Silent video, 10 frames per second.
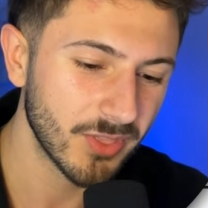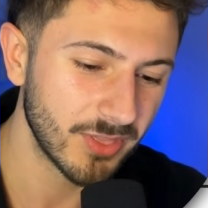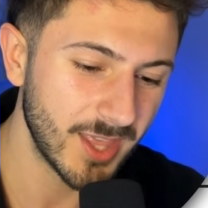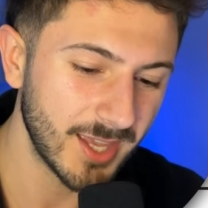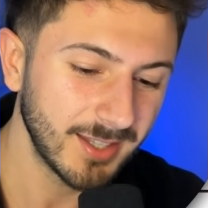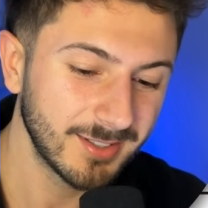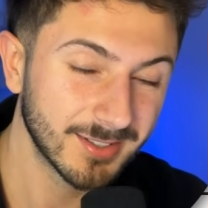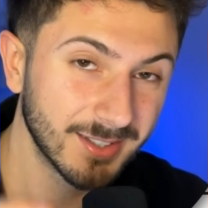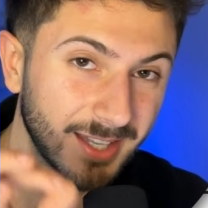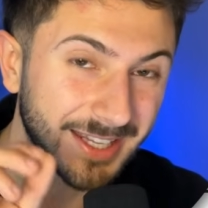This
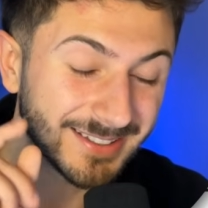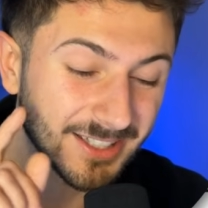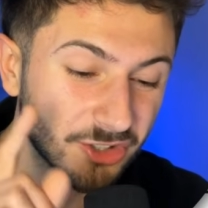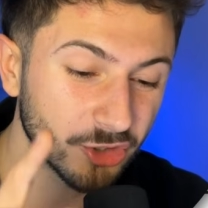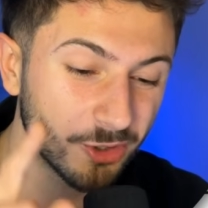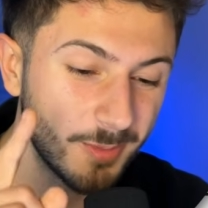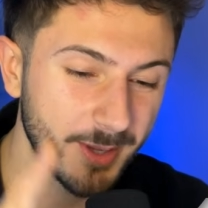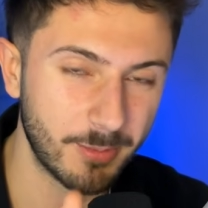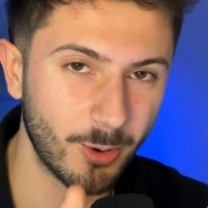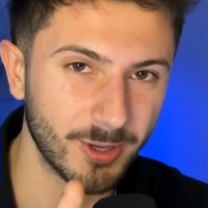is extremely
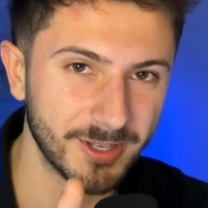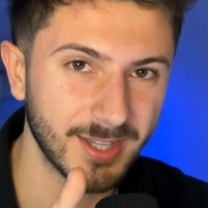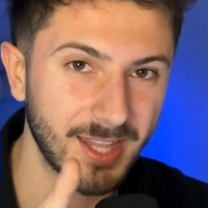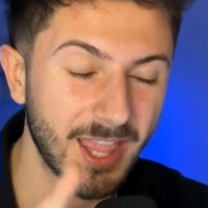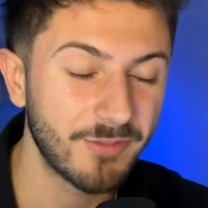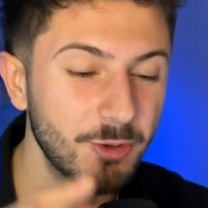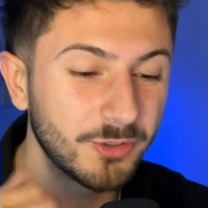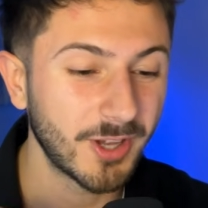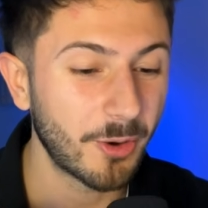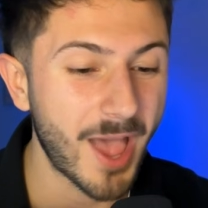important. If you
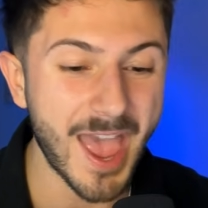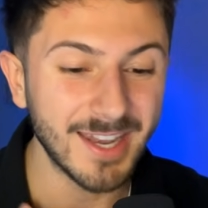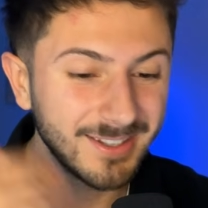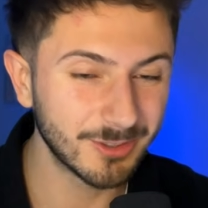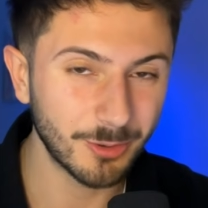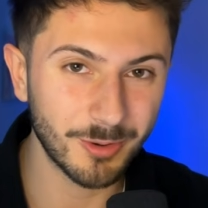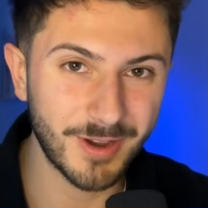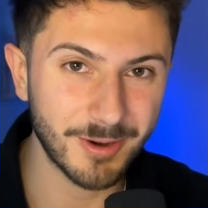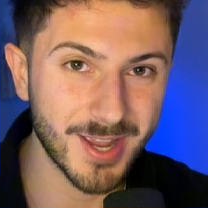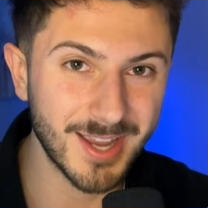sell any sort of
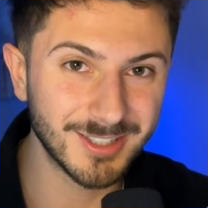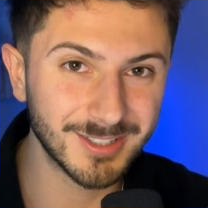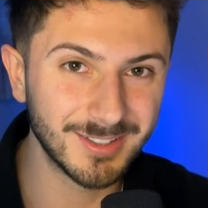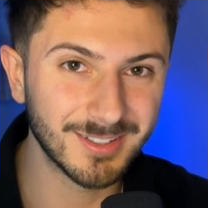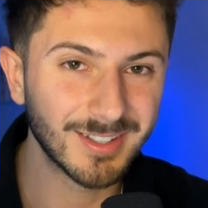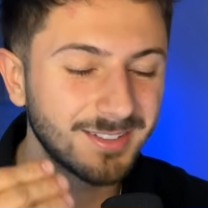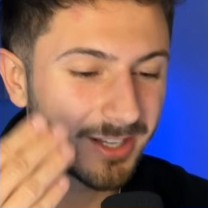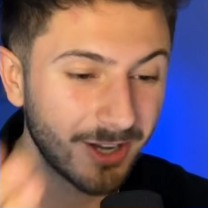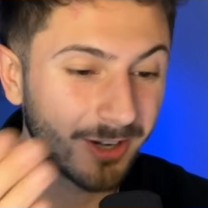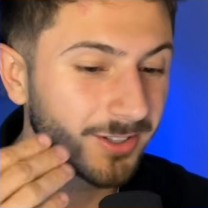variations, say
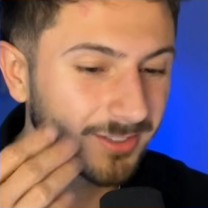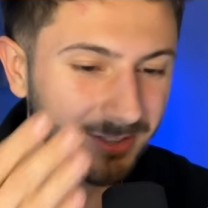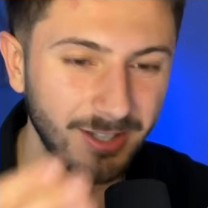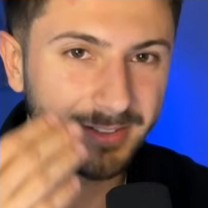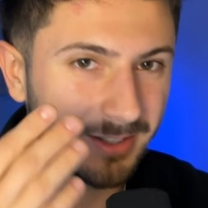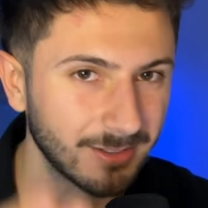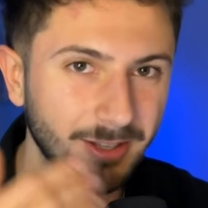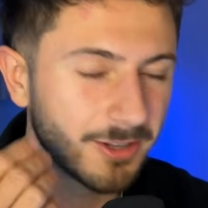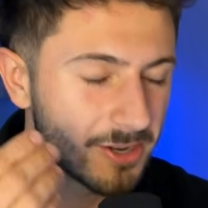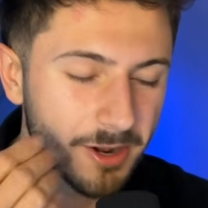colors, sizes,
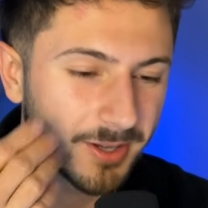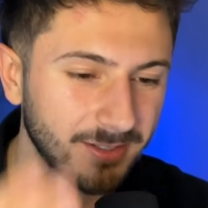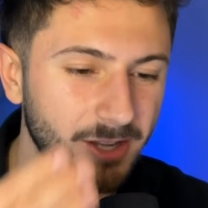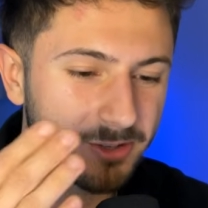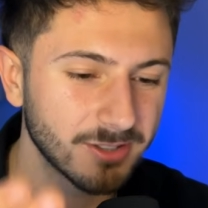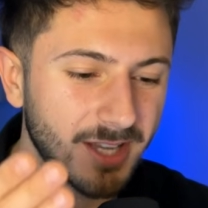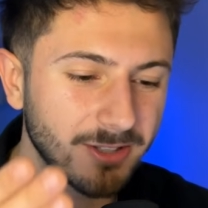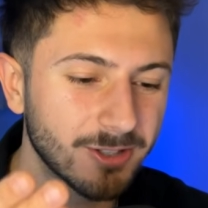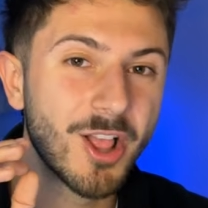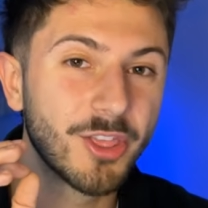
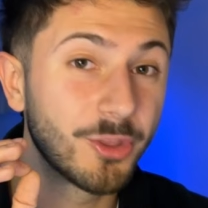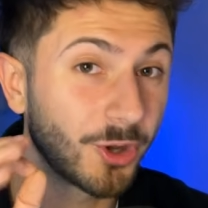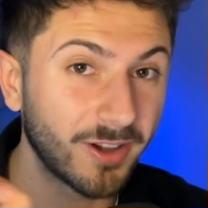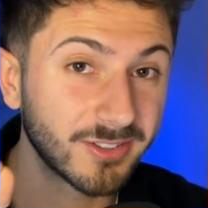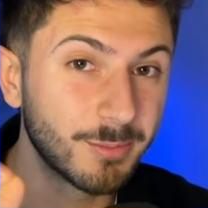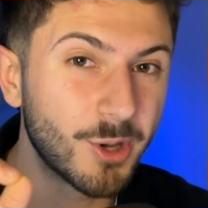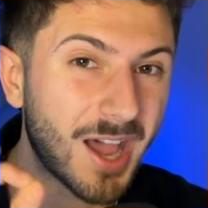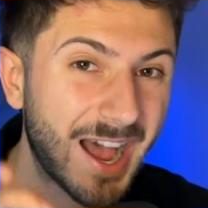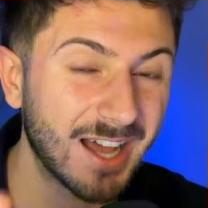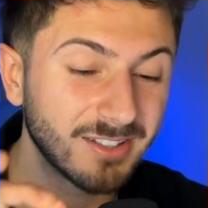etc., the customer
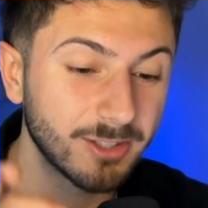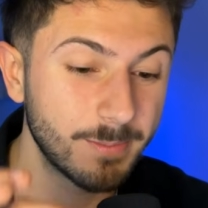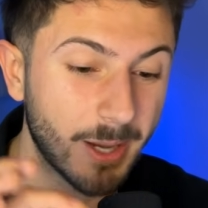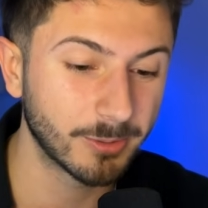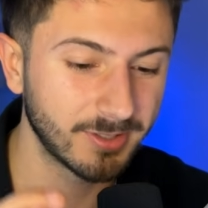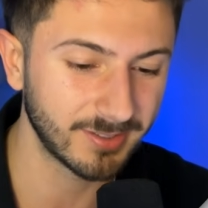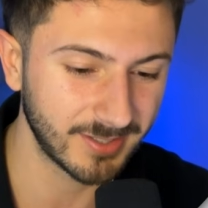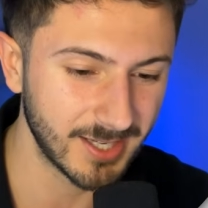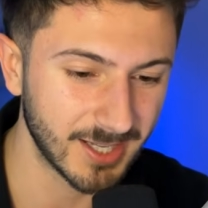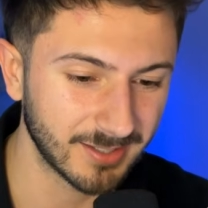has to be able to see
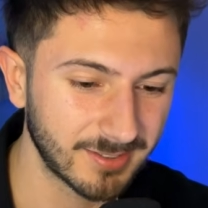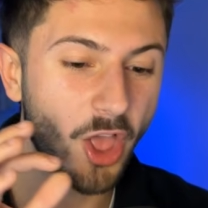this.